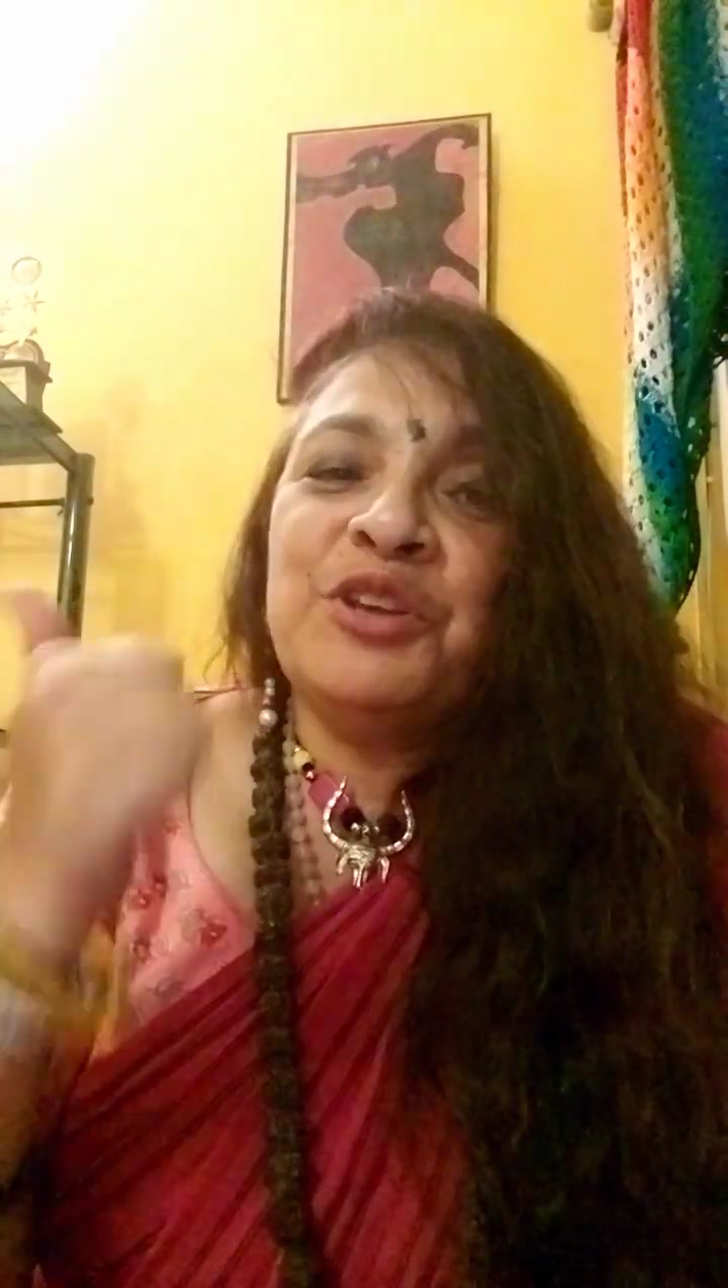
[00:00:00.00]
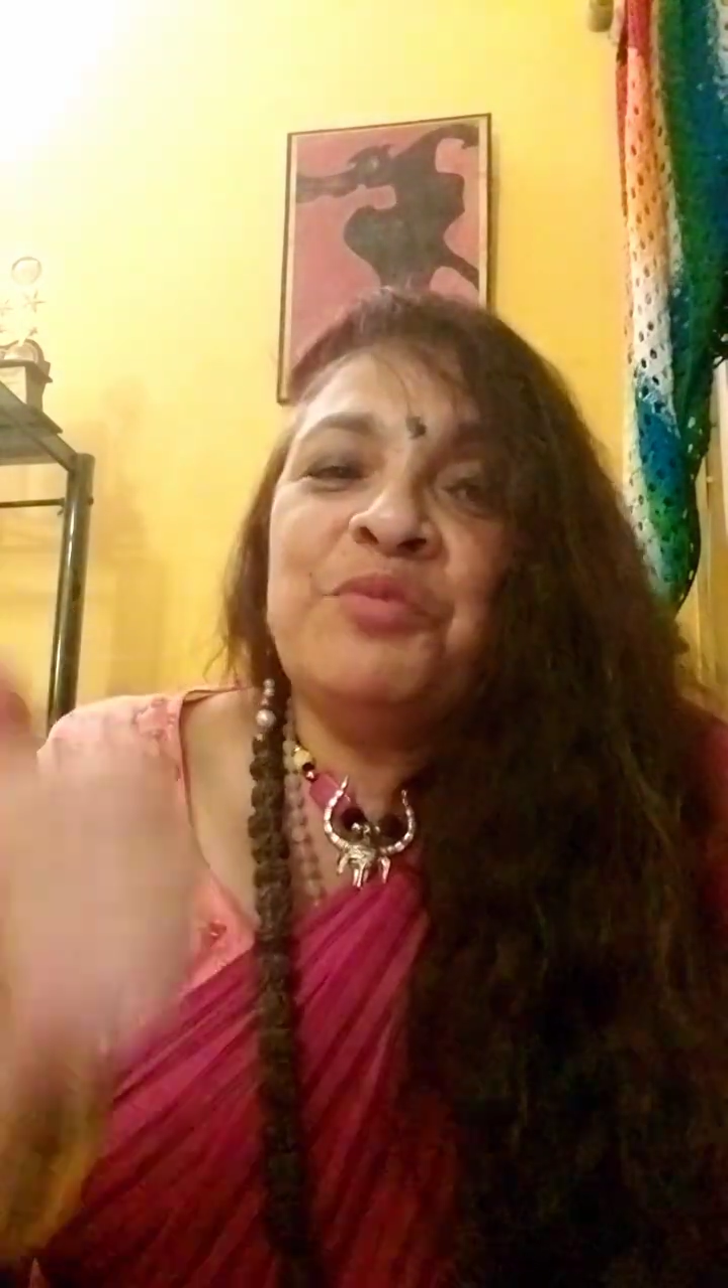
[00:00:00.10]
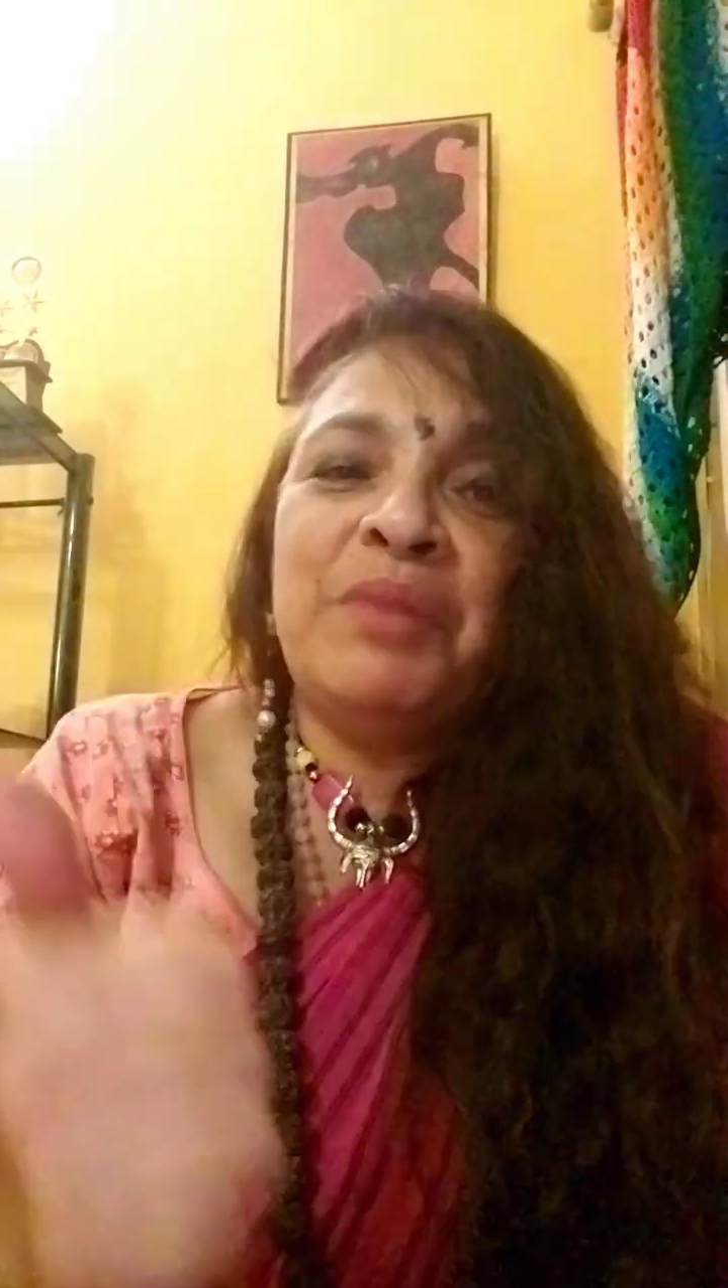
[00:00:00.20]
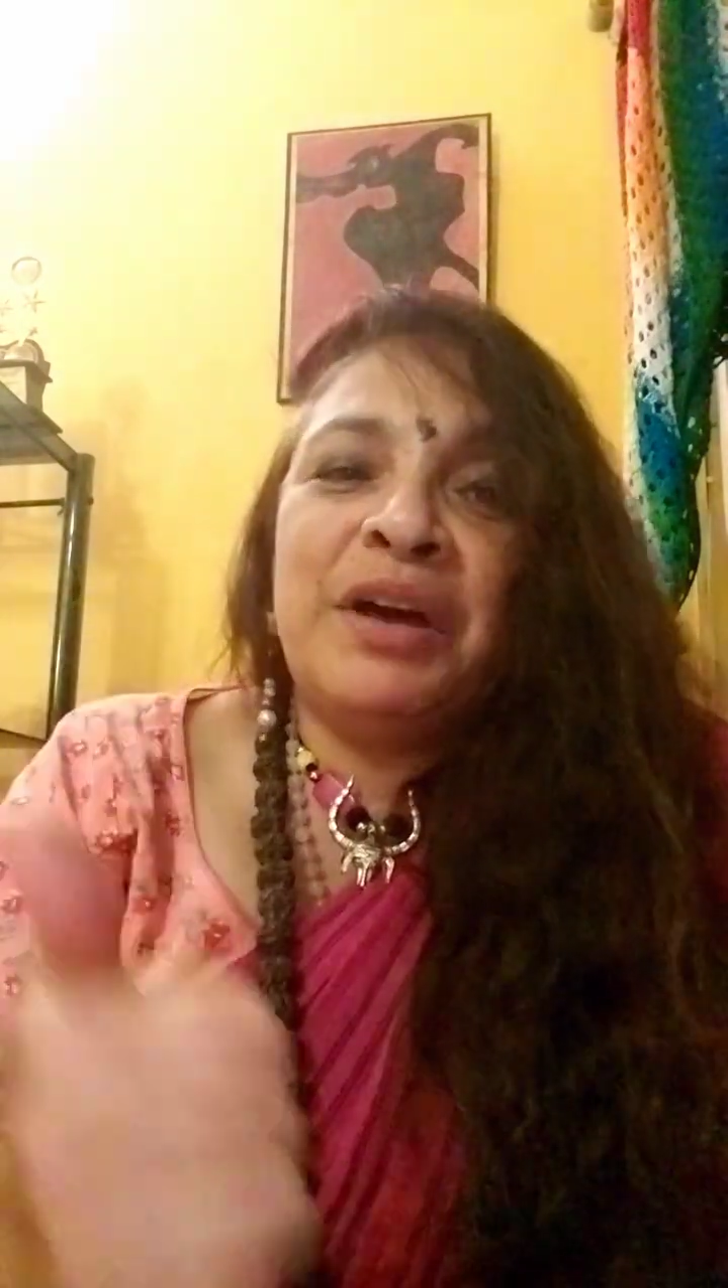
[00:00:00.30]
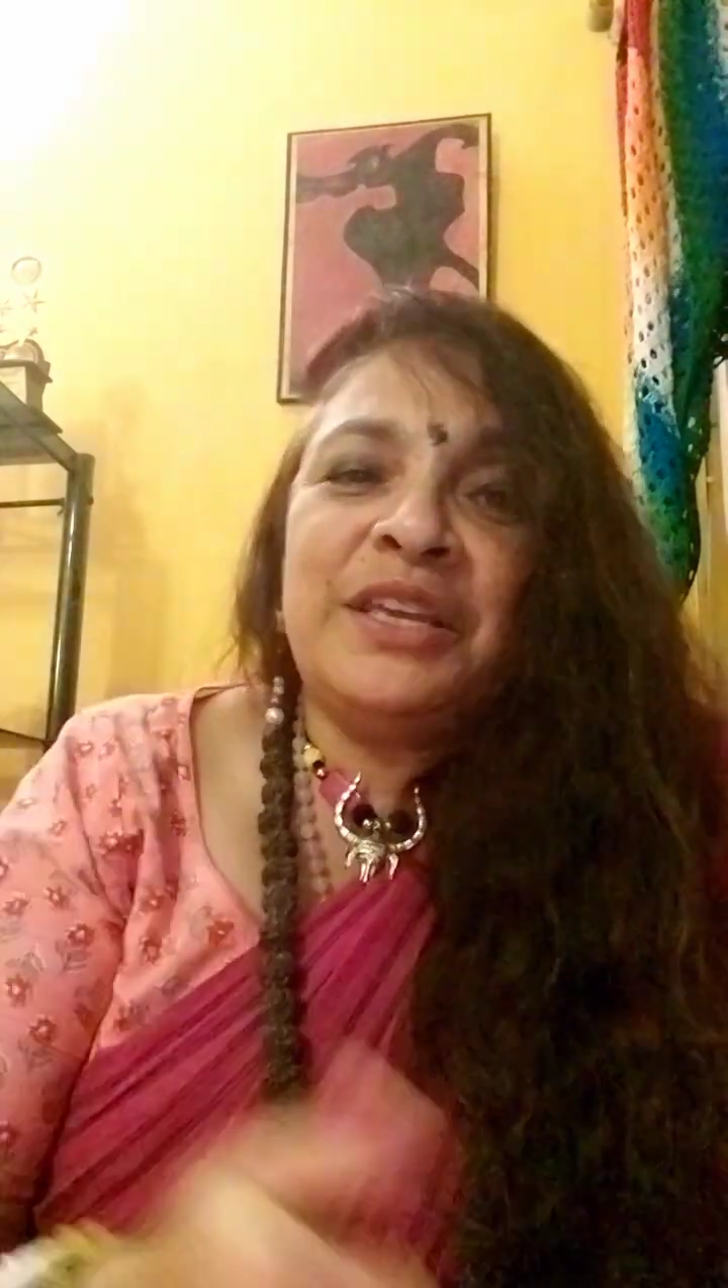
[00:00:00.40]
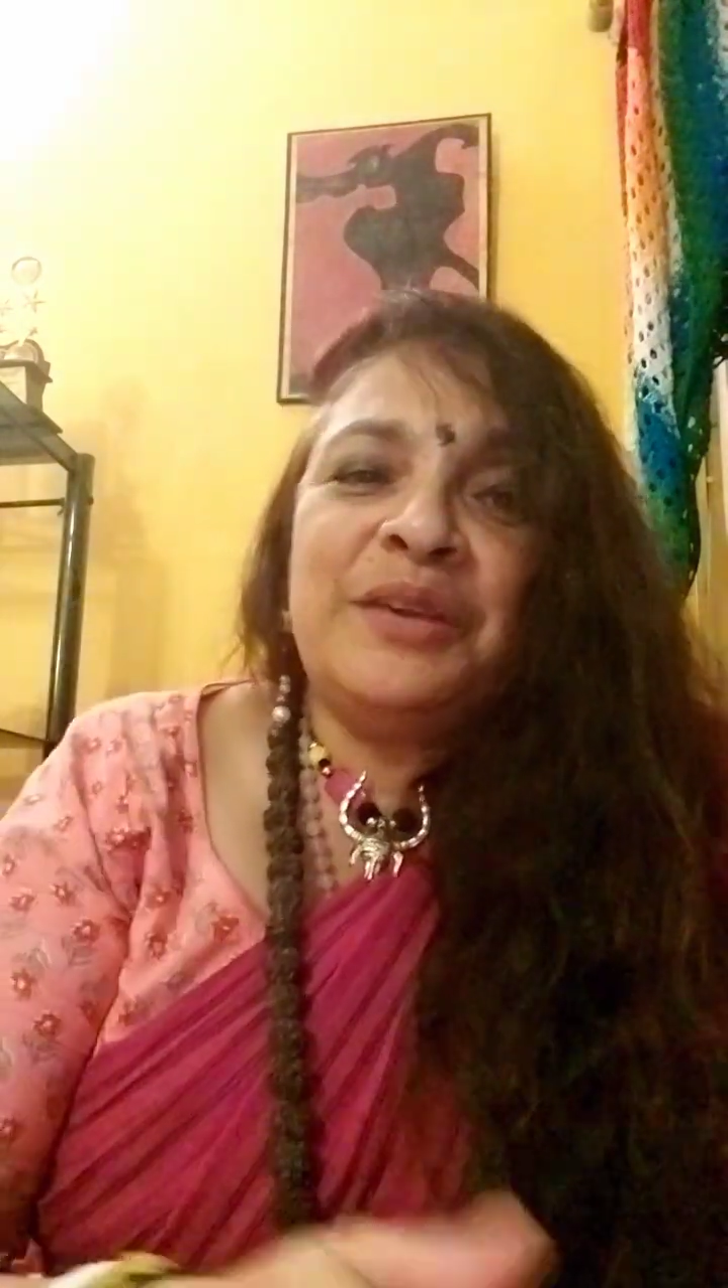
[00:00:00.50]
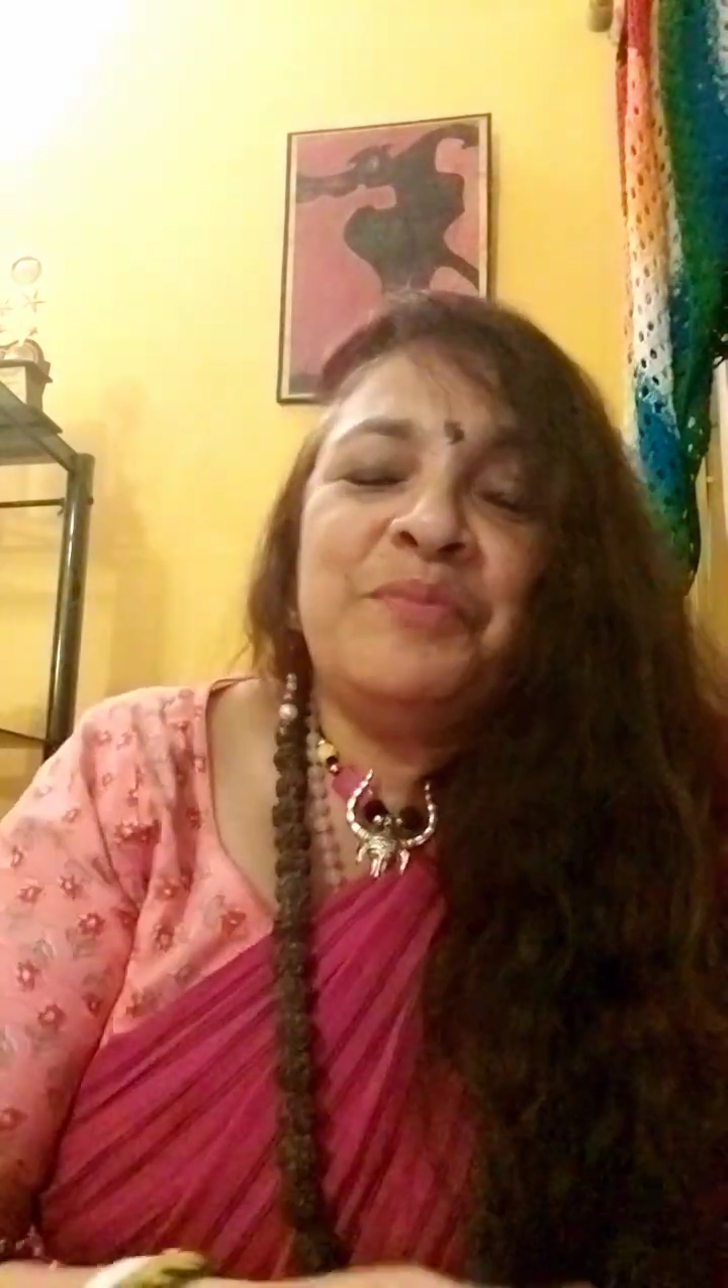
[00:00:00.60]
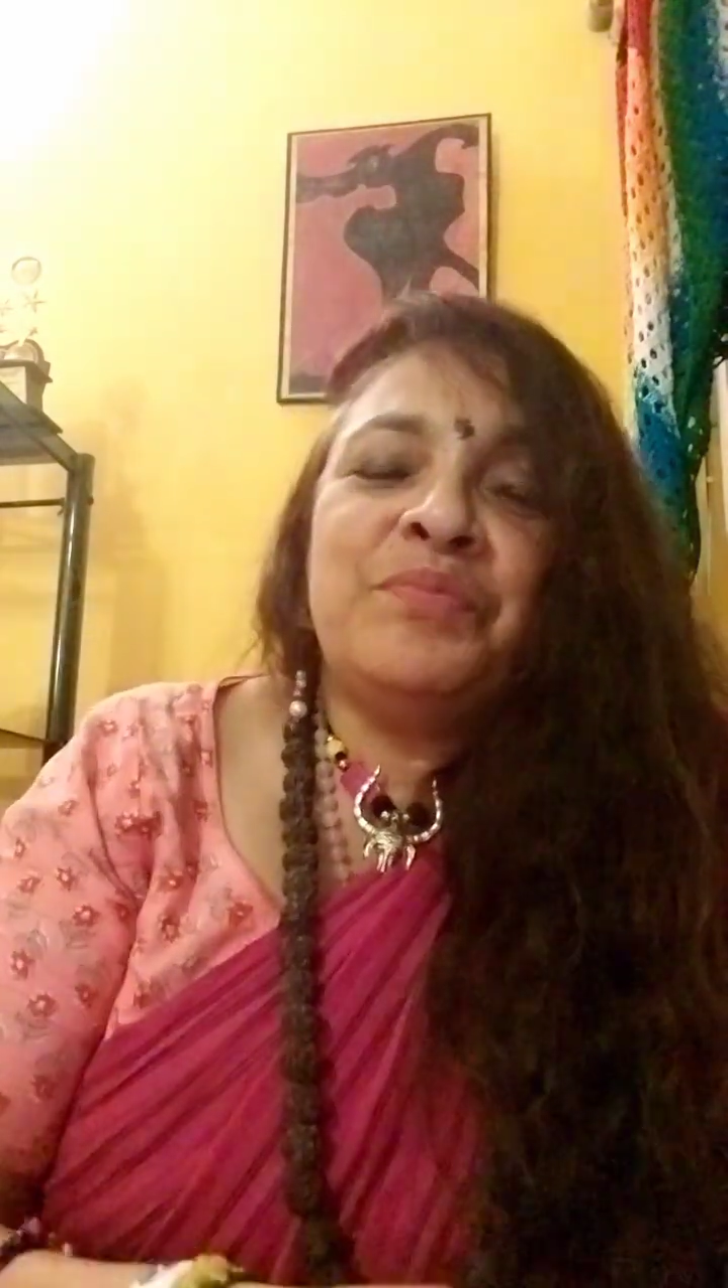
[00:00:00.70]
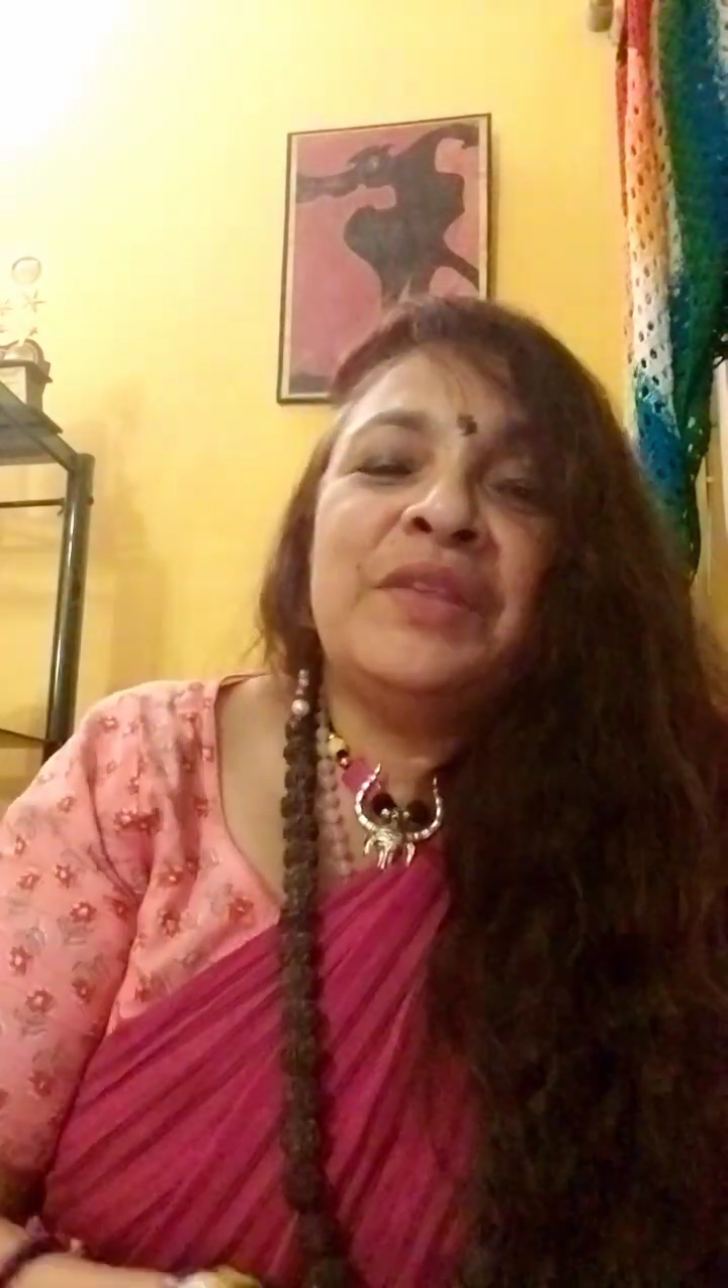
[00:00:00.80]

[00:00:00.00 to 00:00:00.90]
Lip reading: of money,